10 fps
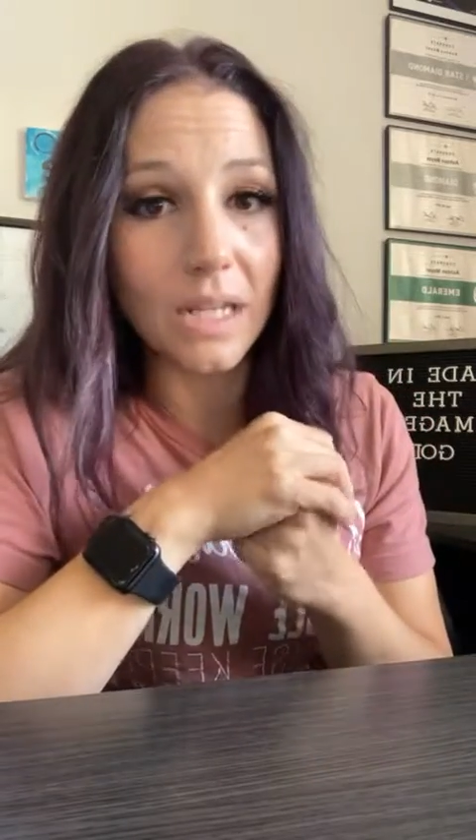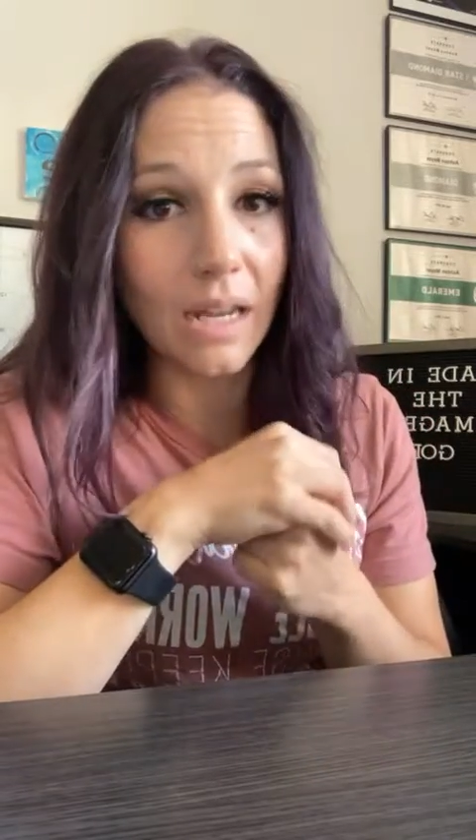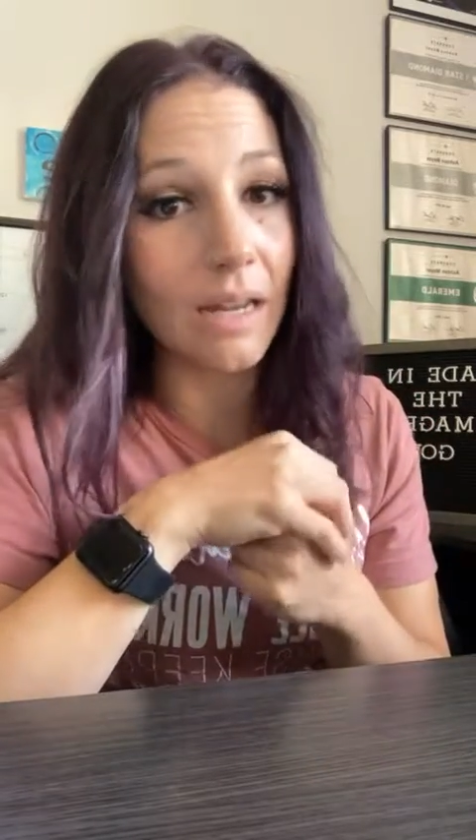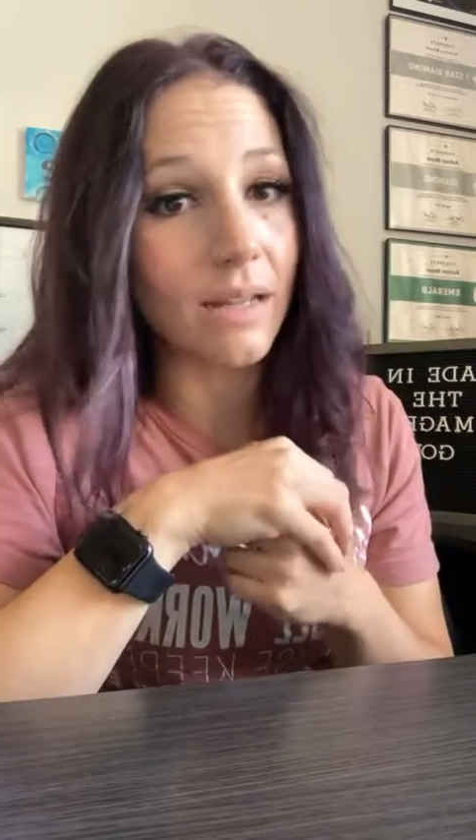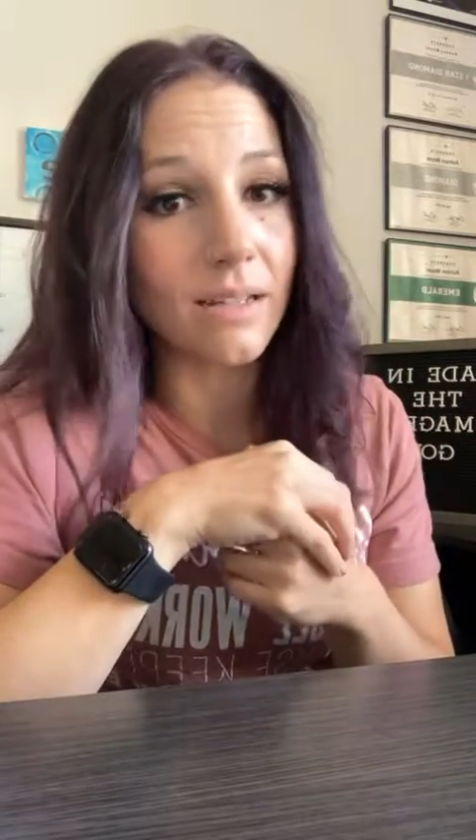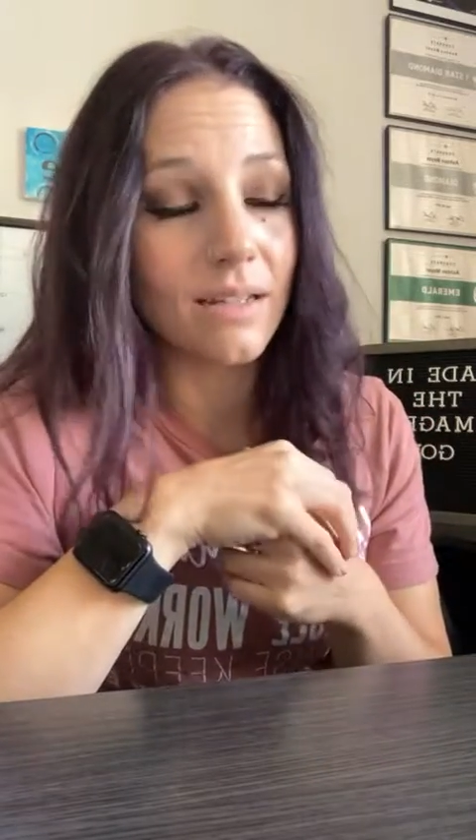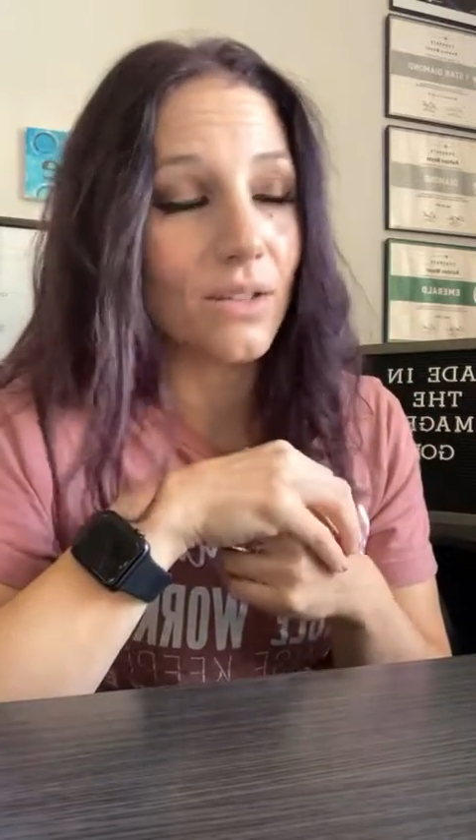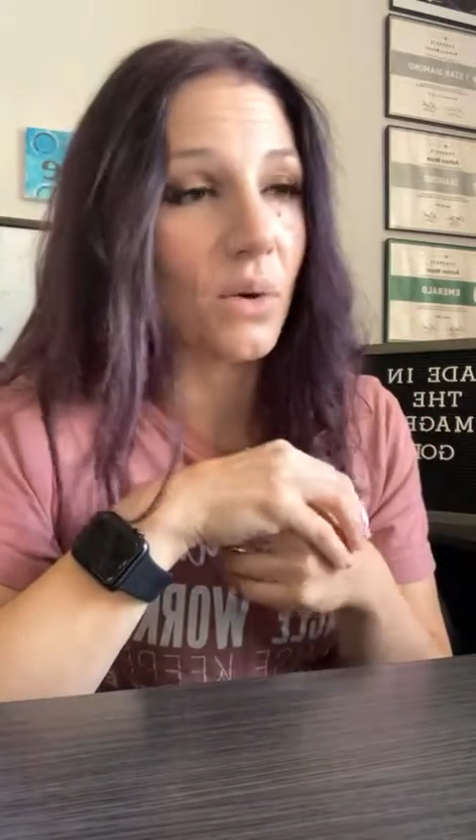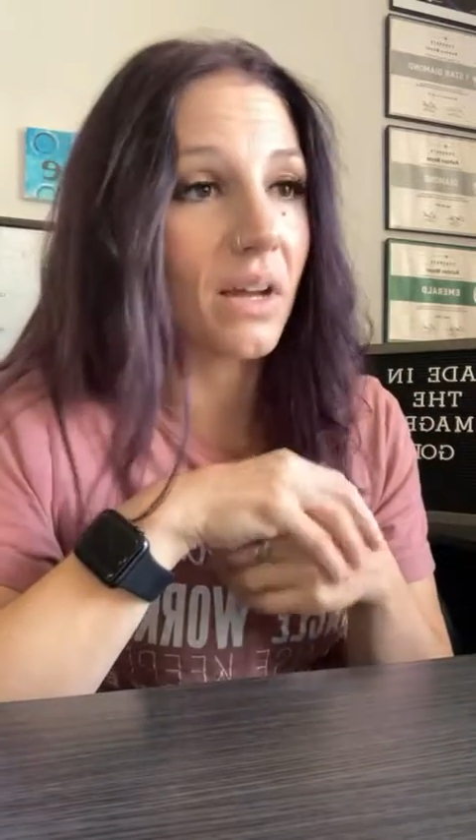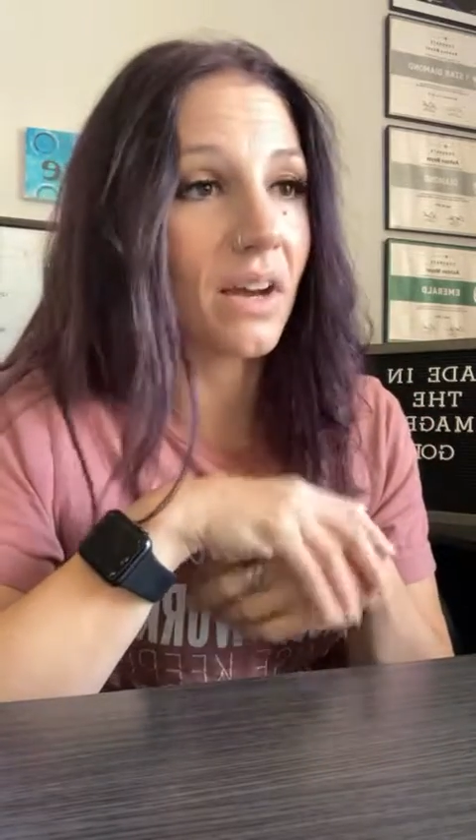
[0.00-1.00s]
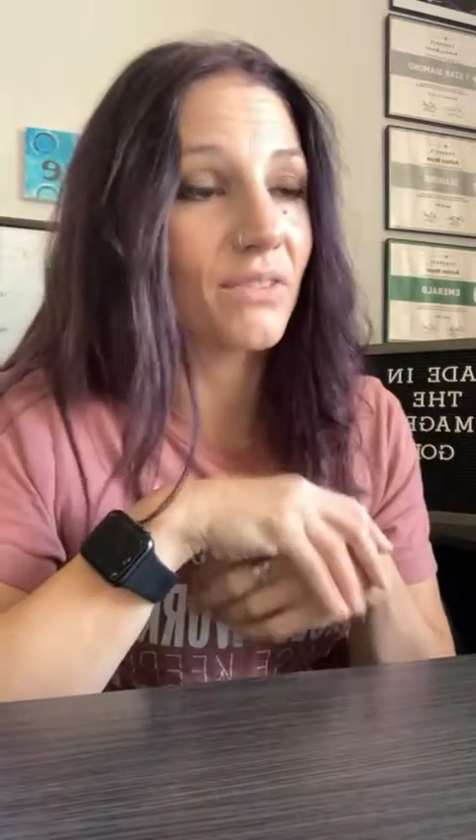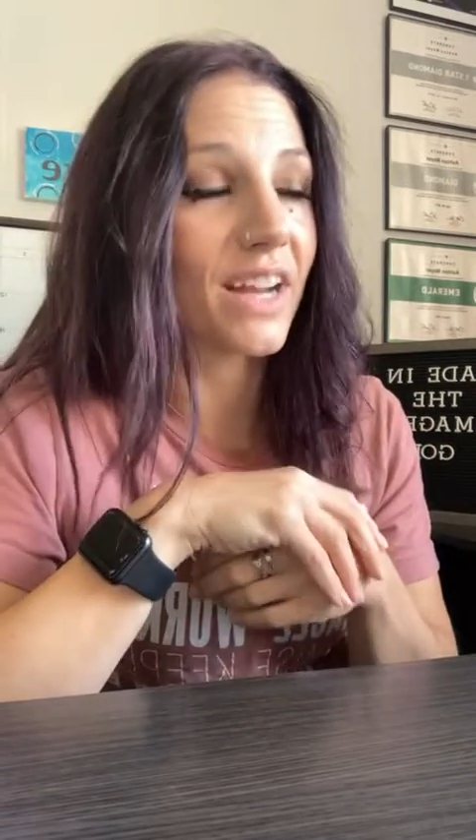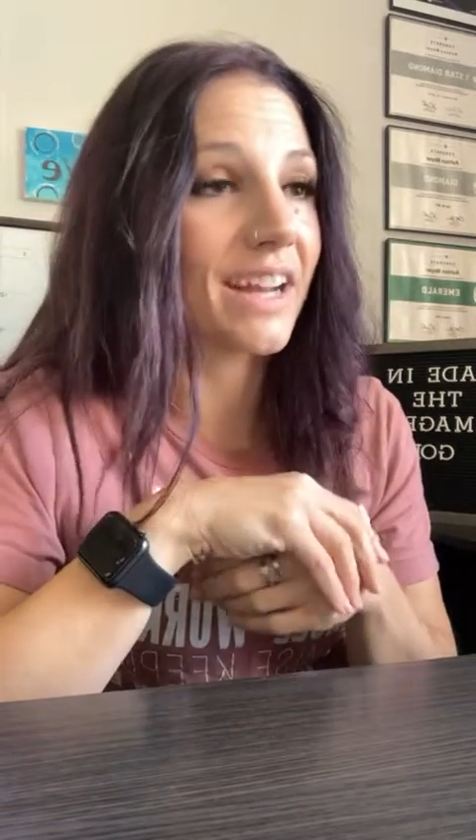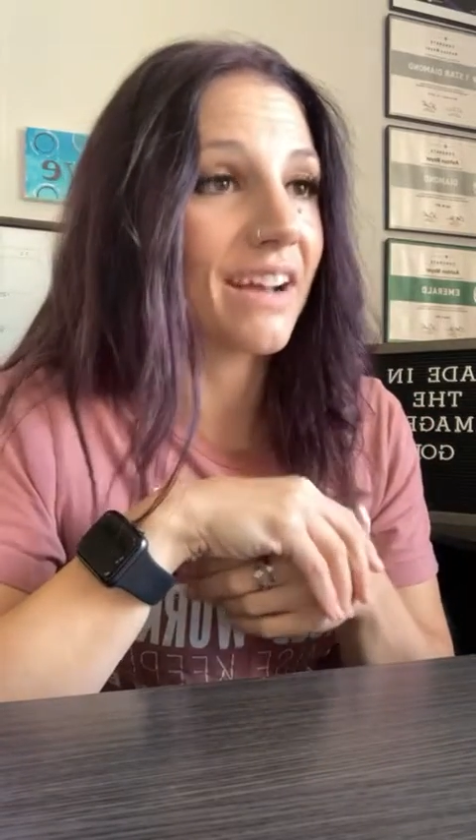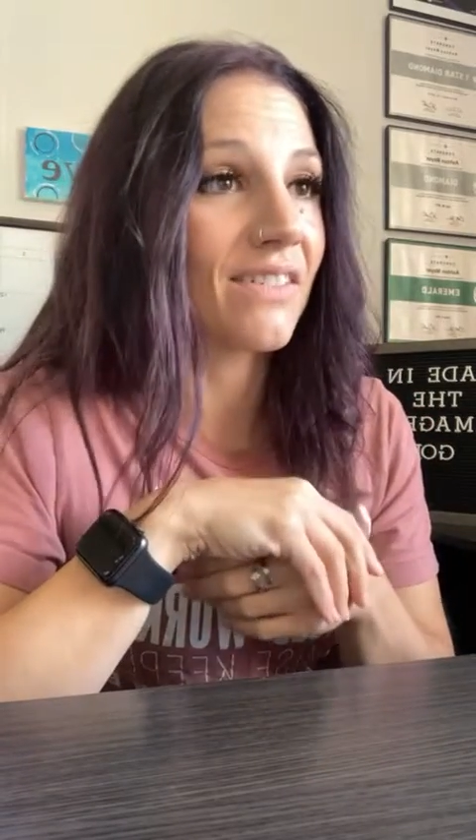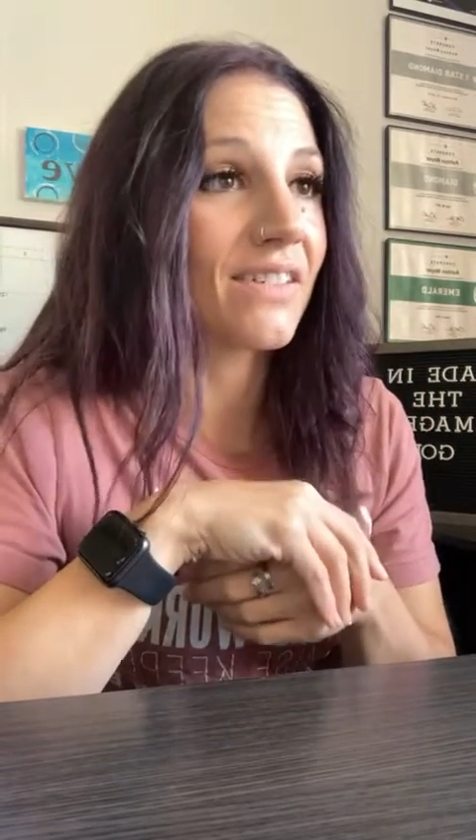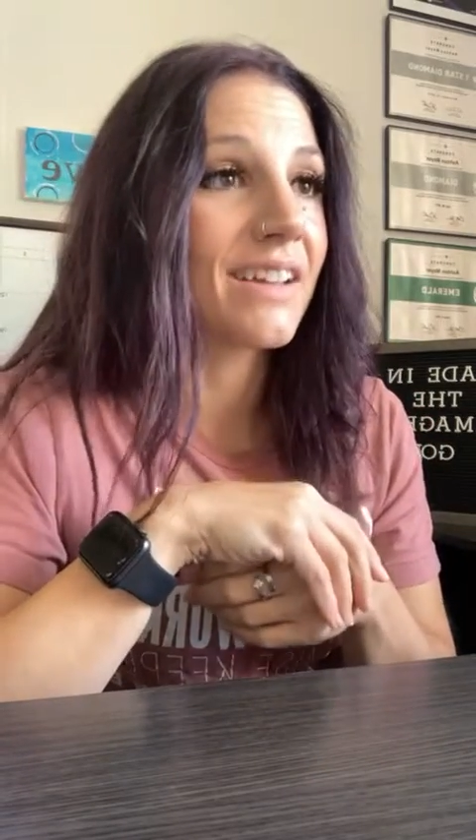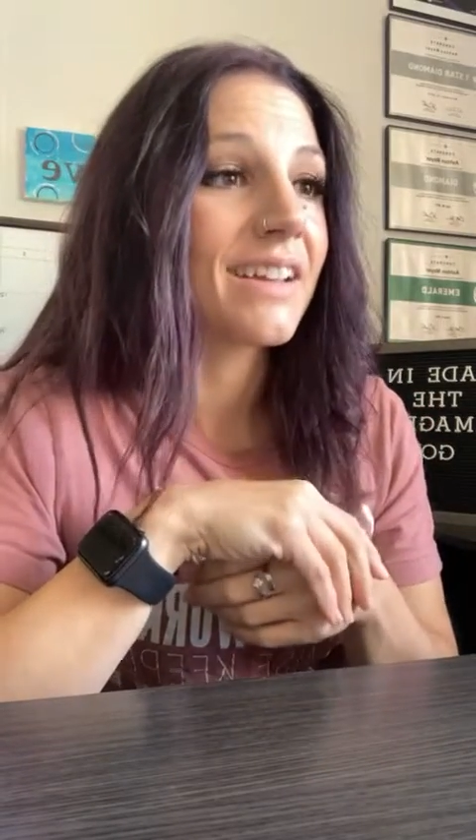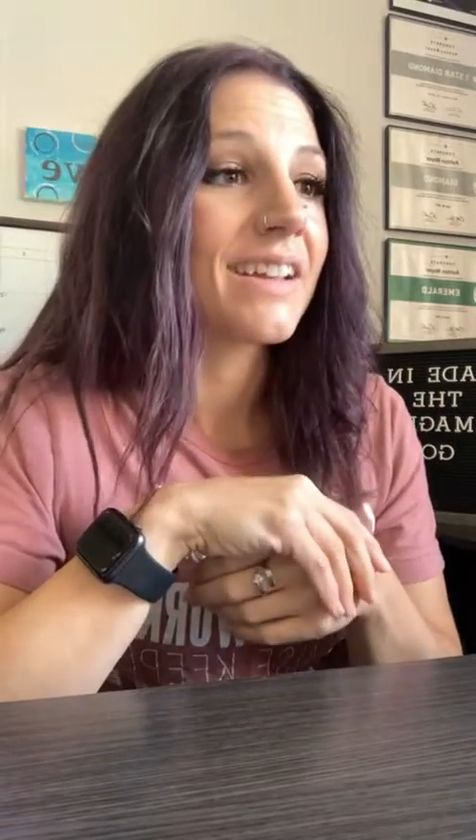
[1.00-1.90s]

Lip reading: need going on right now.